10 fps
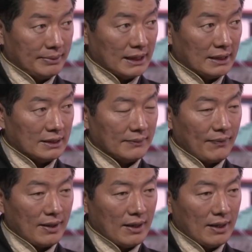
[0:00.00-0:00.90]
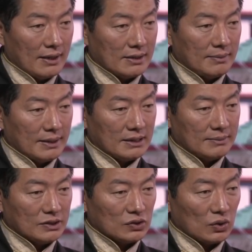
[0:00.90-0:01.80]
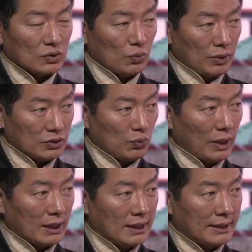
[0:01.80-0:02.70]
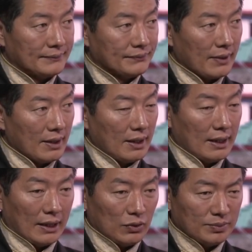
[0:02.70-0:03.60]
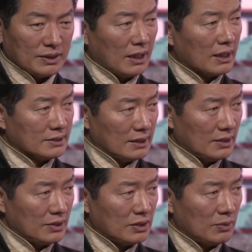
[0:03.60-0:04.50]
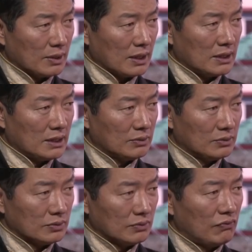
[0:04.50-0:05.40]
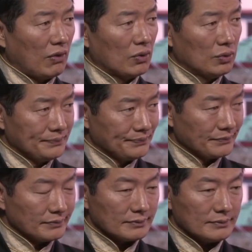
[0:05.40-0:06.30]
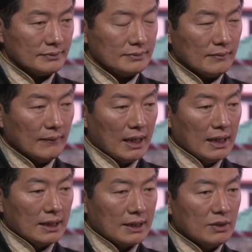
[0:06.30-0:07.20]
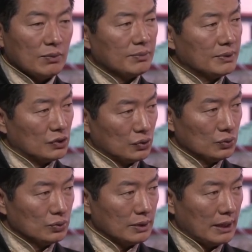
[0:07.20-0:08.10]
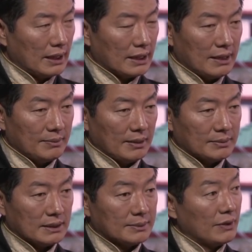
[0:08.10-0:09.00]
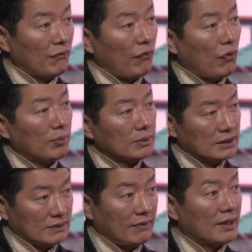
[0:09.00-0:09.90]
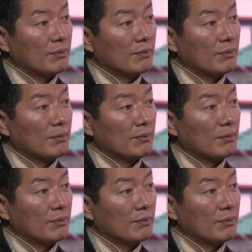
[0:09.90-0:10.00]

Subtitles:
website, and Tibet TV is also watched widely. And I hope the younger generation will continue to follow, read what we do, and keep themselves informed. This is very